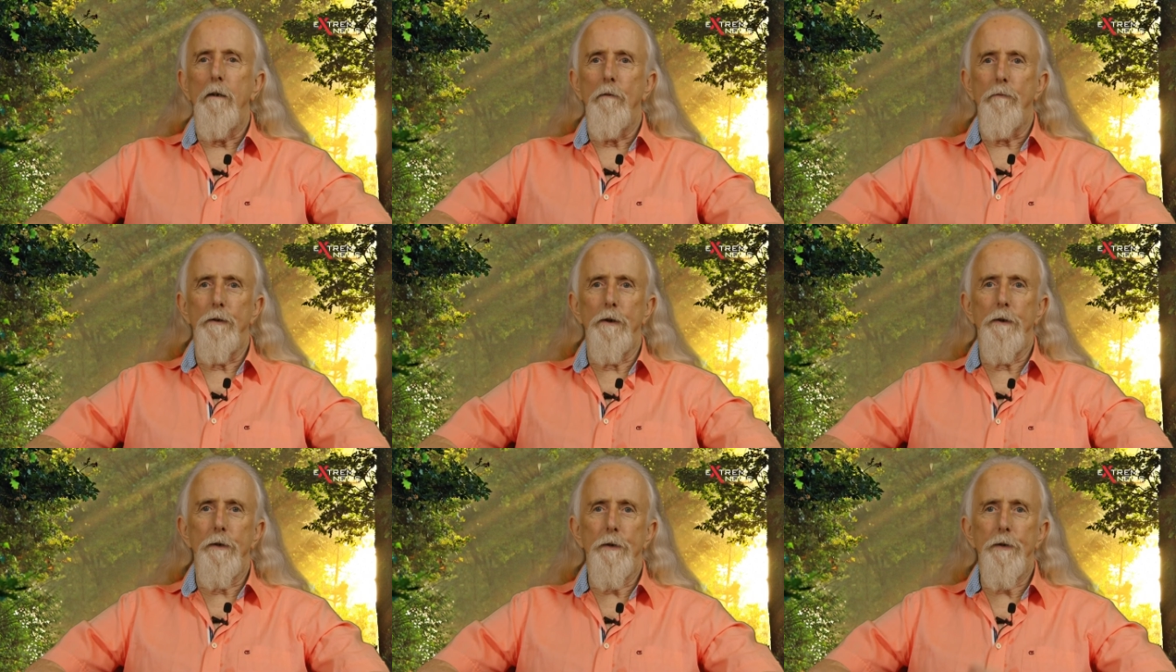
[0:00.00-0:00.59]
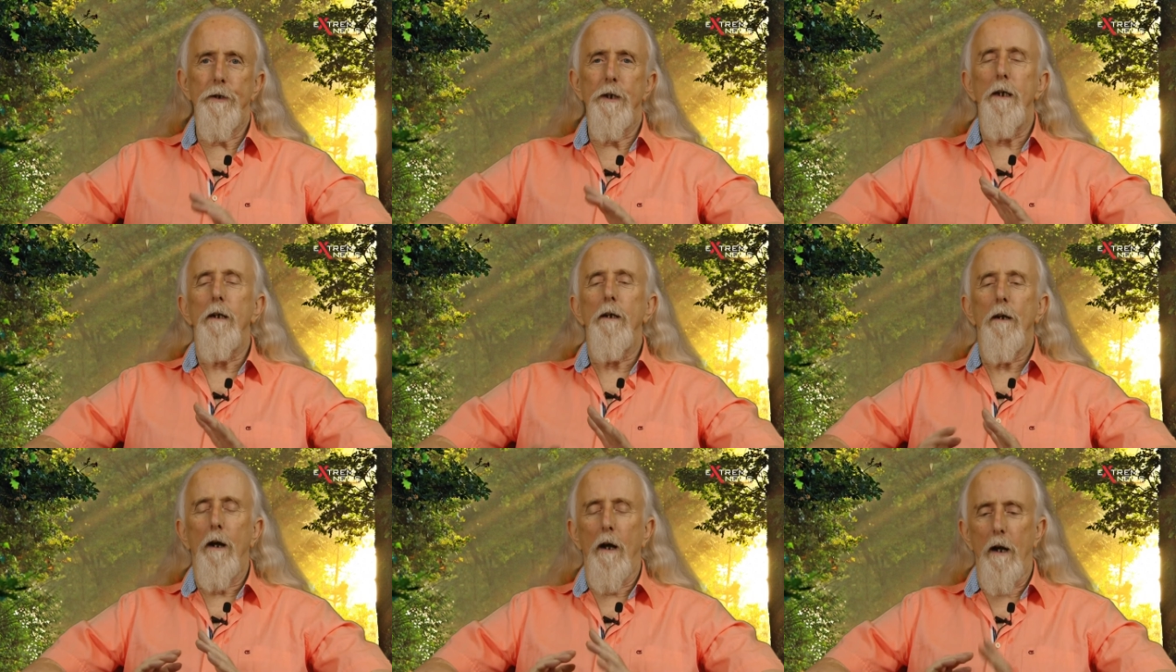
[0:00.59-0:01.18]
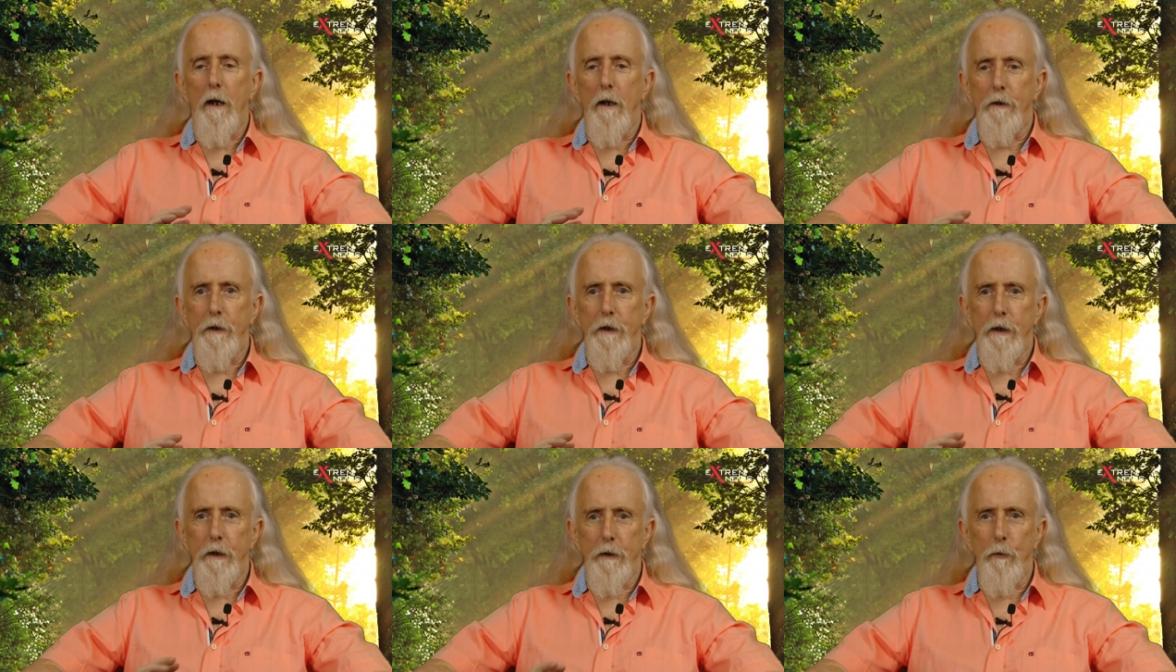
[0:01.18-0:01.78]
First, at uh,
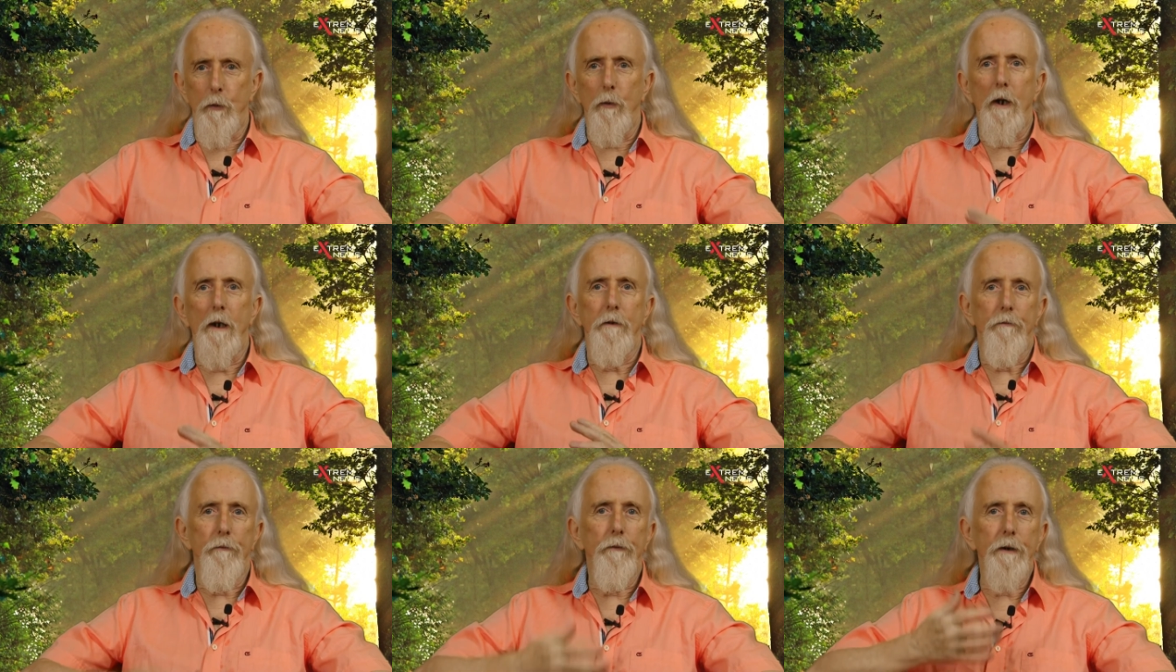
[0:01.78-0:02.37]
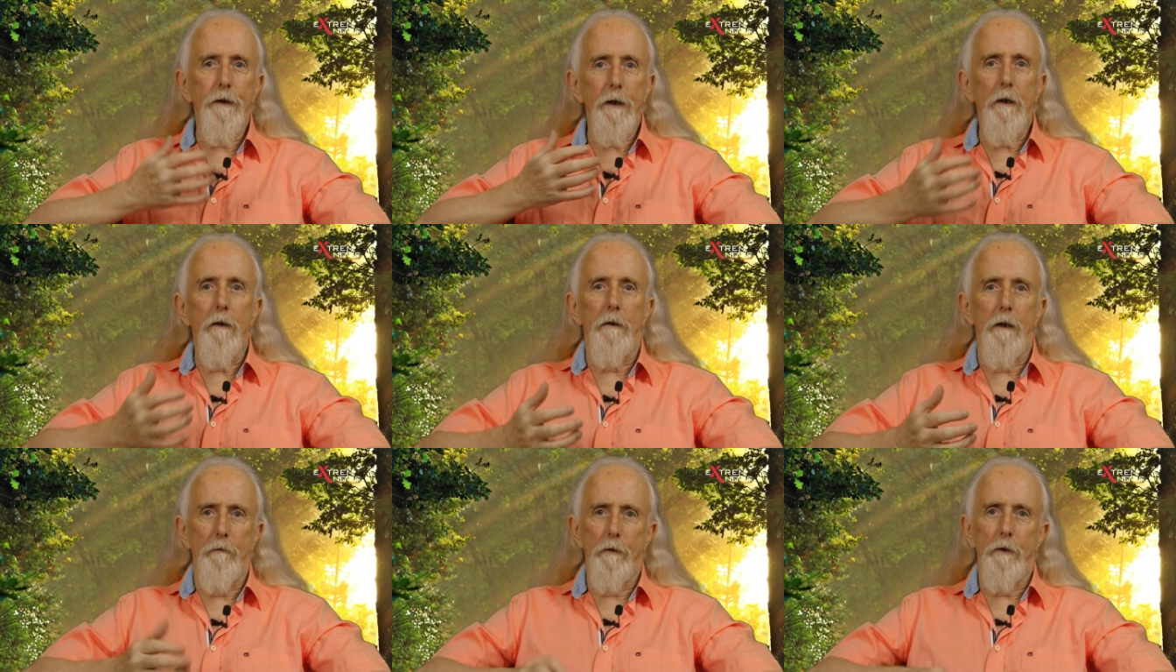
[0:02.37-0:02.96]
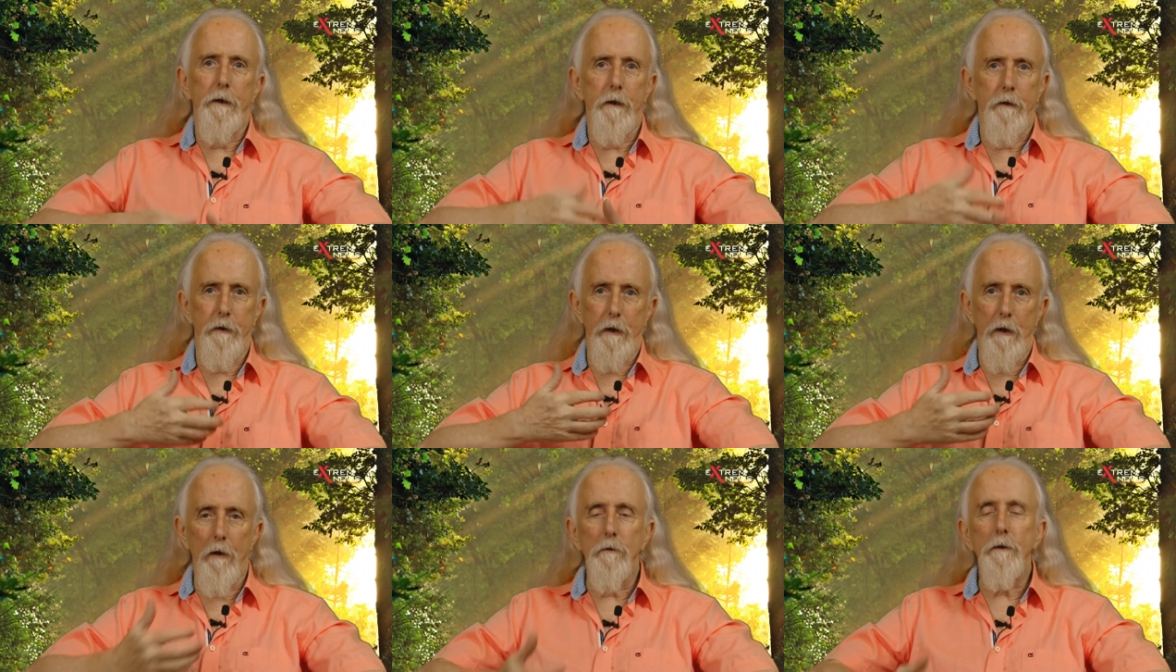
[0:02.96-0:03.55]
the Rhine physical level, the,
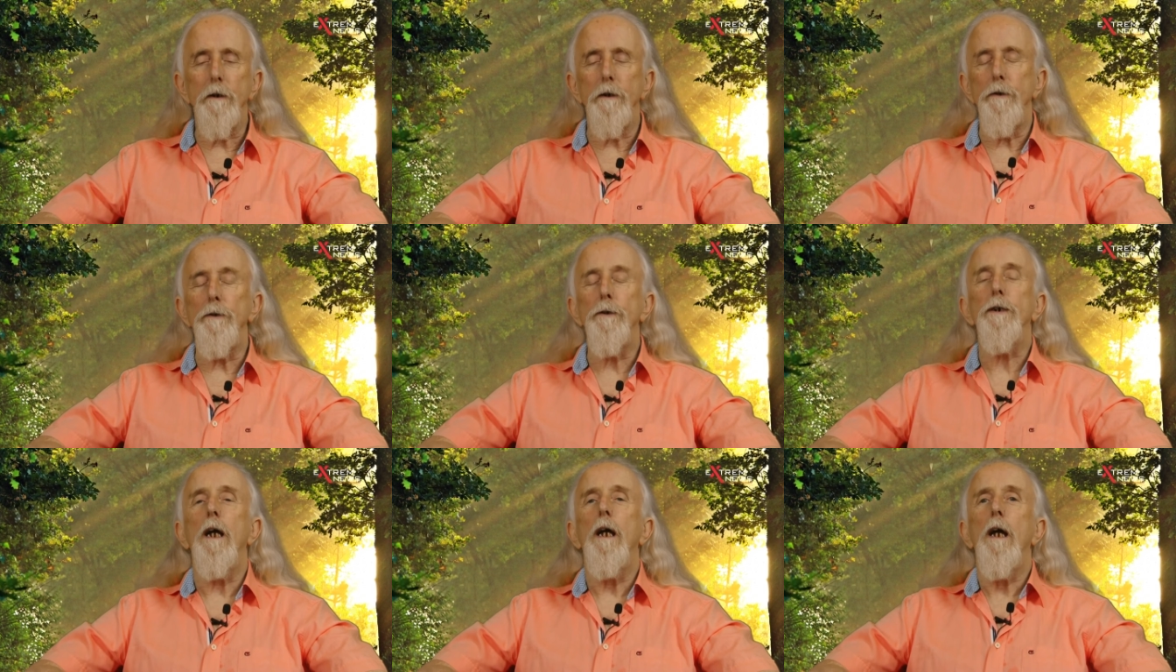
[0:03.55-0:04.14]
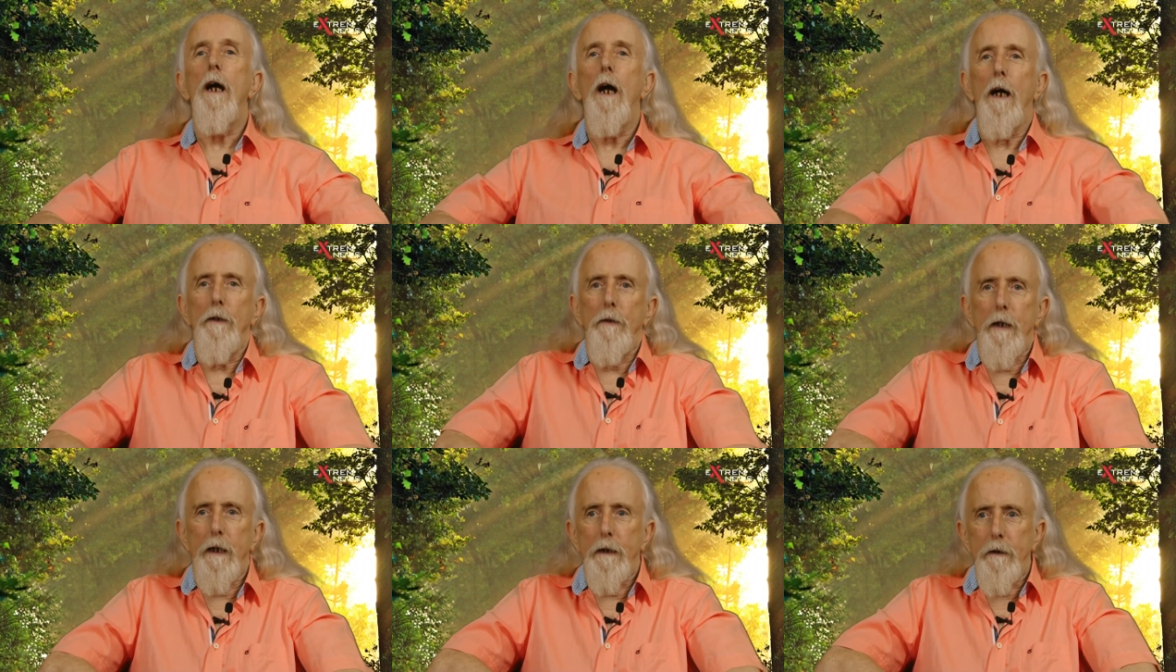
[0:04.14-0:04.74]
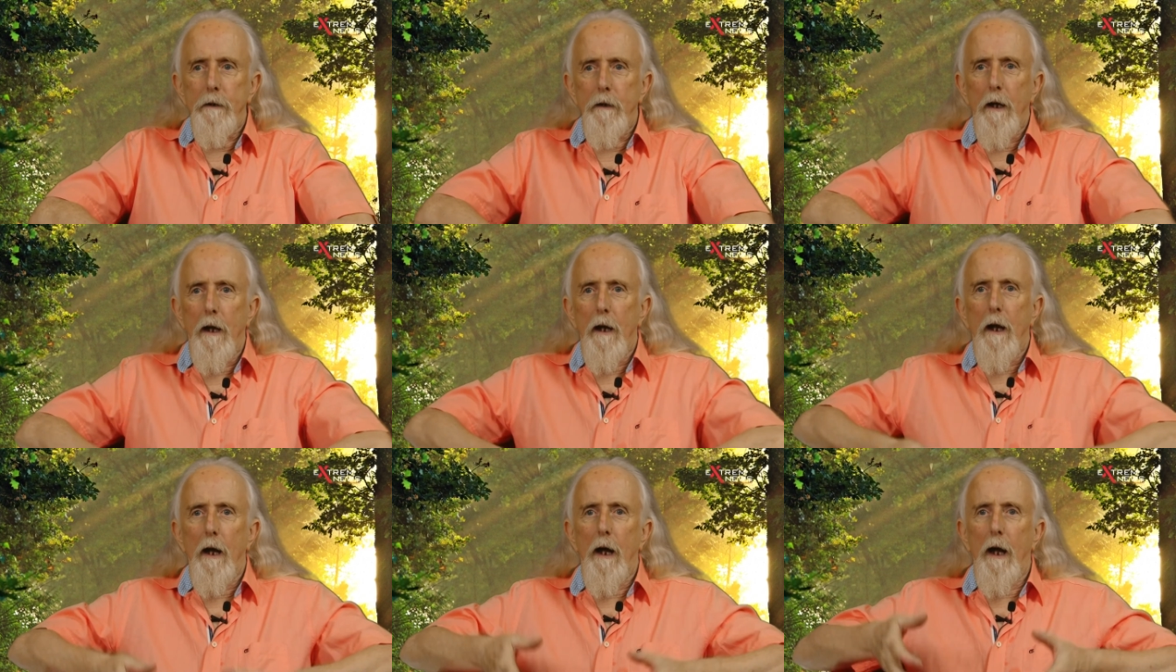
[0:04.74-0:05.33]
the orange, and then
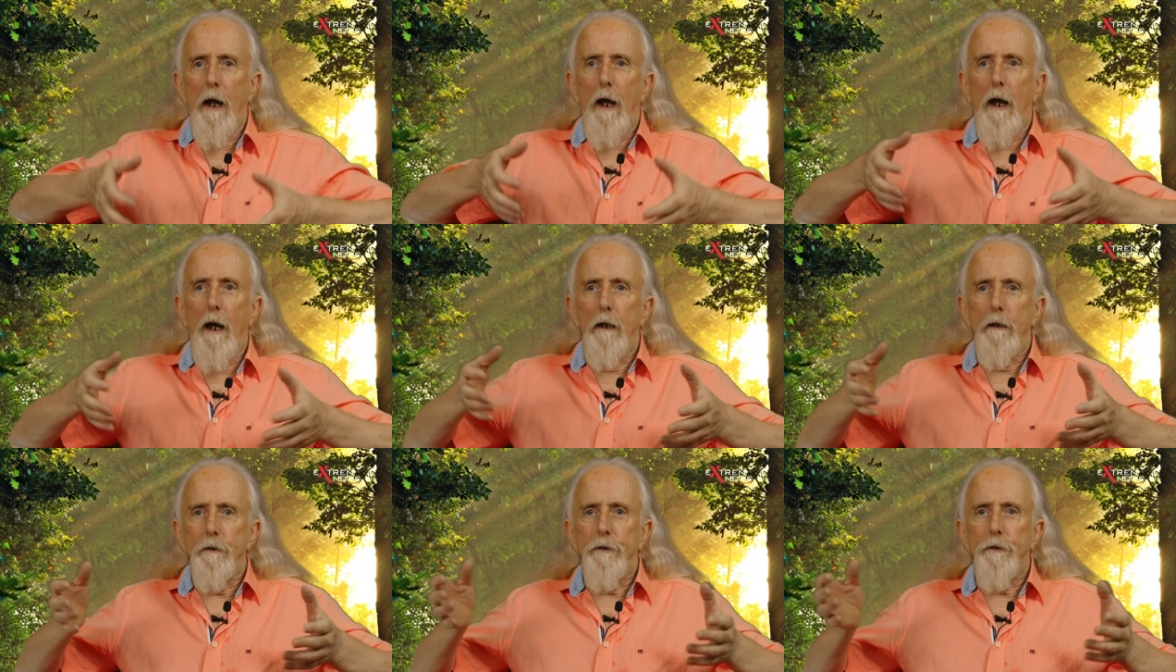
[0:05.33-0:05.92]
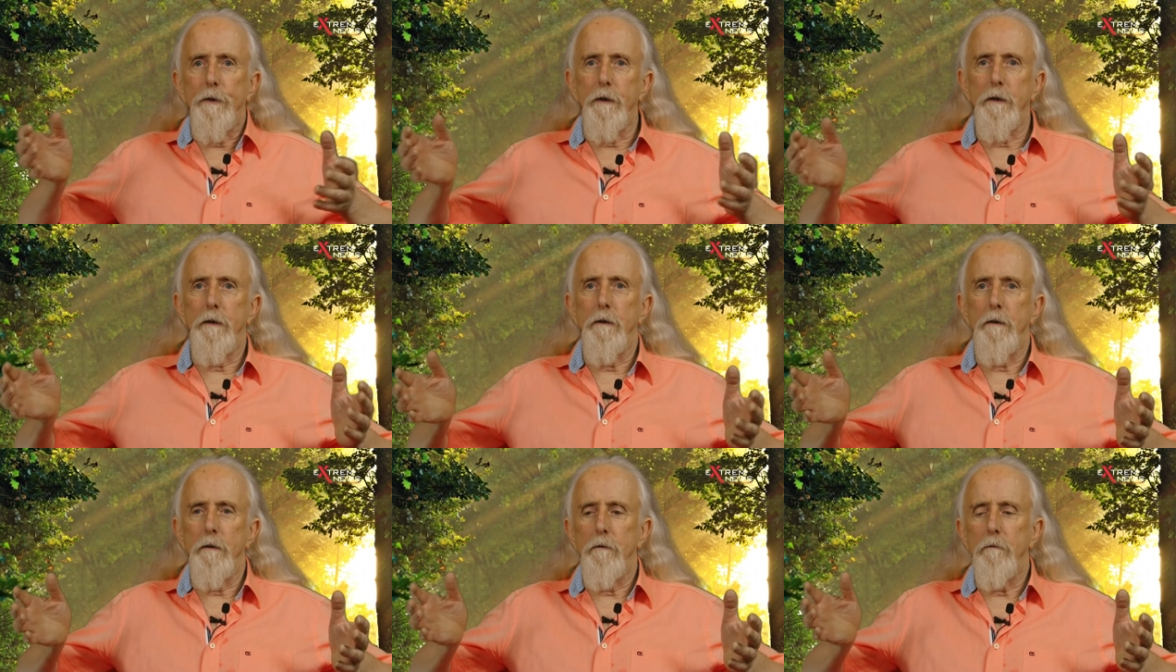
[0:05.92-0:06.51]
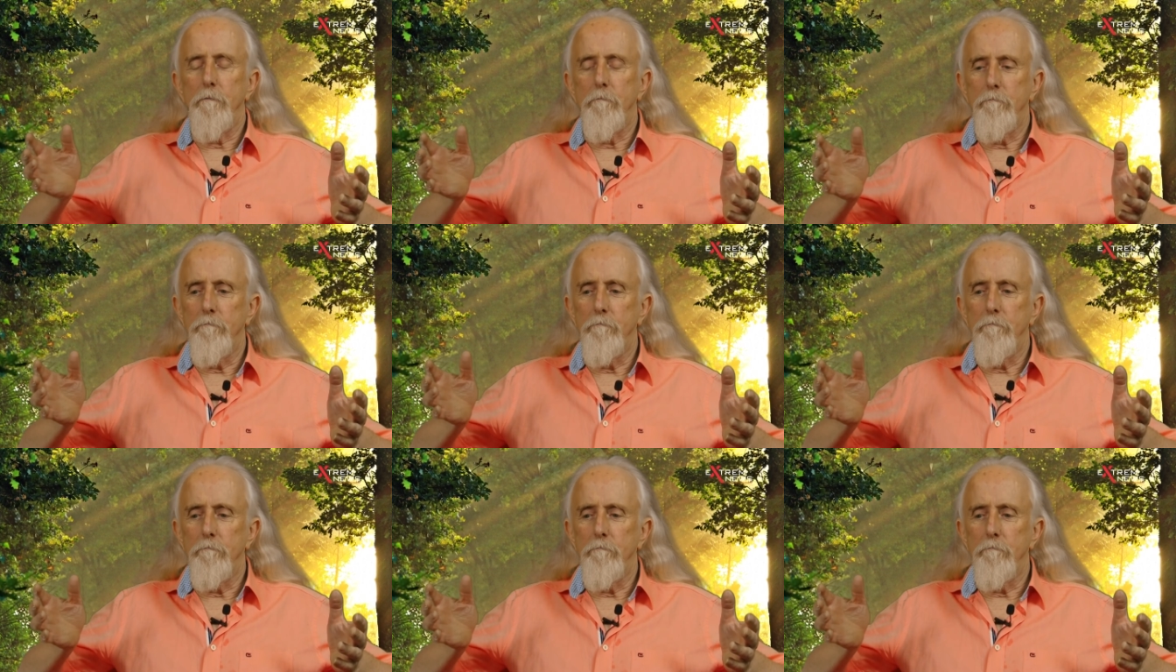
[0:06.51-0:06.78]
at the,